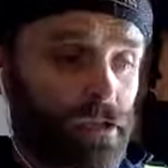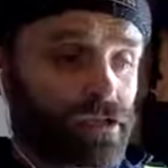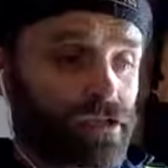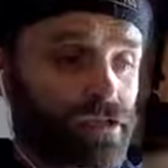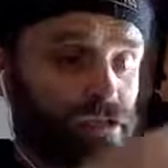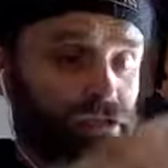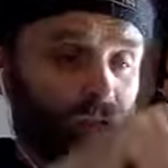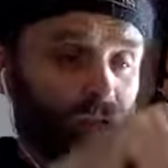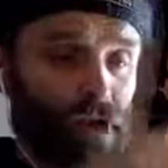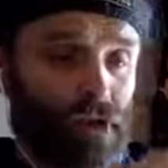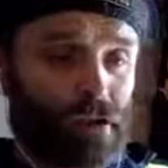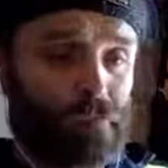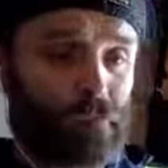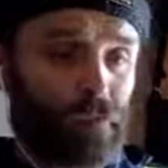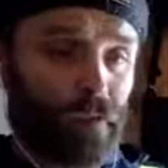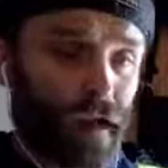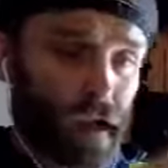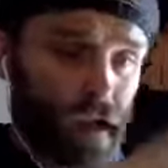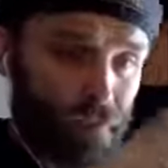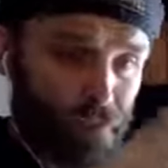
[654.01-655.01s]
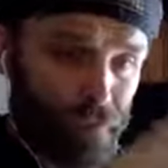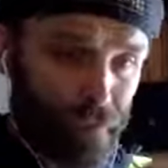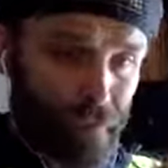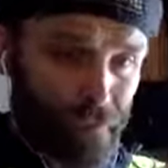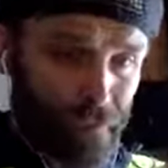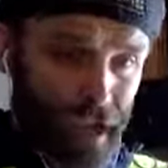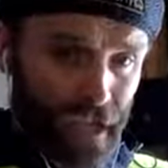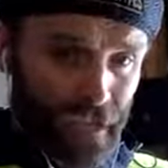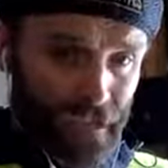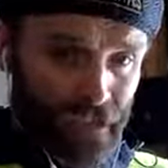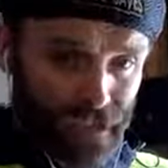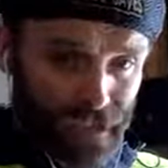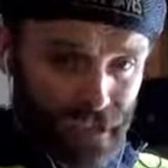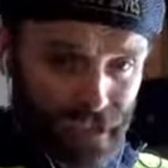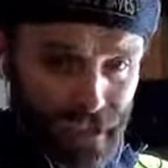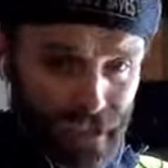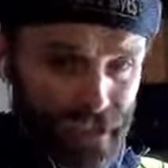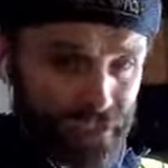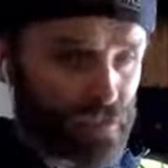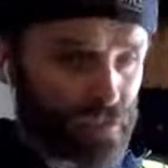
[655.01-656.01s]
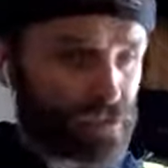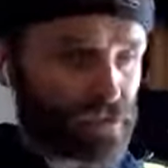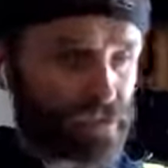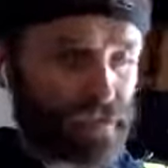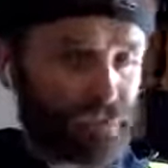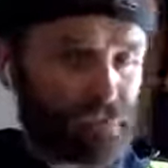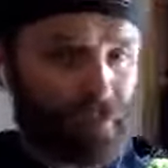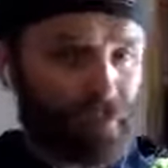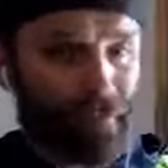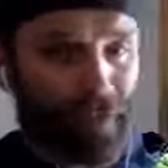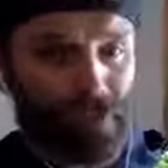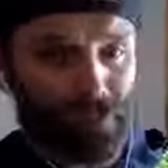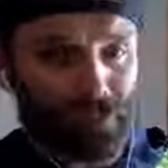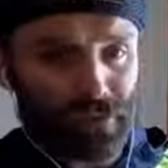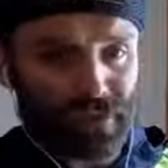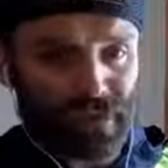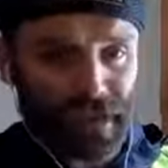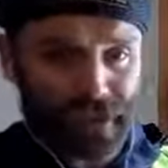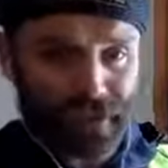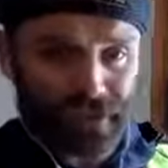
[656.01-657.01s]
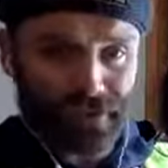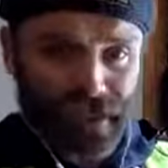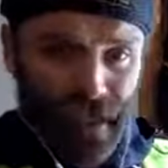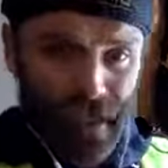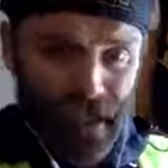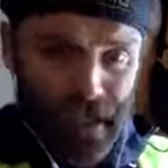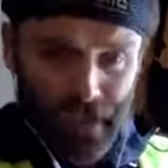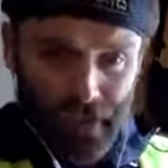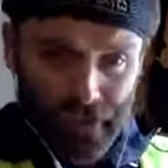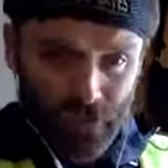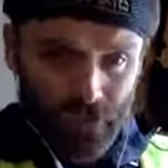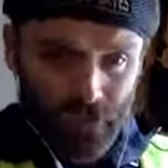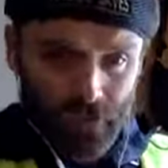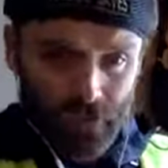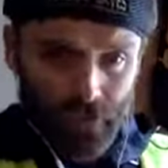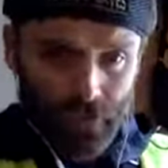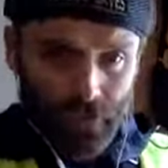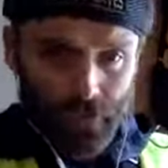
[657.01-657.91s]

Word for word: to die for every man's sins because every man was headed to hell,